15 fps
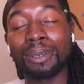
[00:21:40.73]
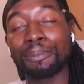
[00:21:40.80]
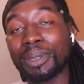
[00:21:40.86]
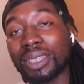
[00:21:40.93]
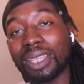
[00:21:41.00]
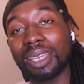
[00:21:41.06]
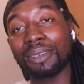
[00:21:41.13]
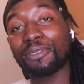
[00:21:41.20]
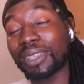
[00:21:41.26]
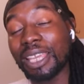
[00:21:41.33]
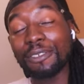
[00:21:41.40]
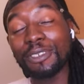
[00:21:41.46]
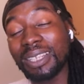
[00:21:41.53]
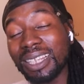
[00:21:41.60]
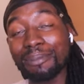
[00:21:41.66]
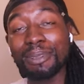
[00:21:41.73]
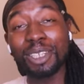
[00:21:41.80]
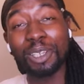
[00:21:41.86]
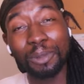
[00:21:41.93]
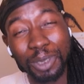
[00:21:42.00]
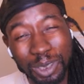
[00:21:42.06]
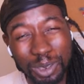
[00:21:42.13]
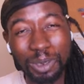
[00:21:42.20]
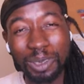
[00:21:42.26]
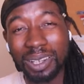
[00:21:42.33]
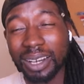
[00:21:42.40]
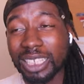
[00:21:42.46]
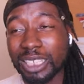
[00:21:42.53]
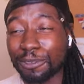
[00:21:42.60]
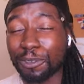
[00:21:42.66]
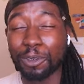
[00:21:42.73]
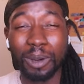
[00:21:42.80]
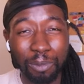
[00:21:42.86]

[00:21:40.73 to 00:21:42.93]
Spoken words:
but definitely let me know what you guys thought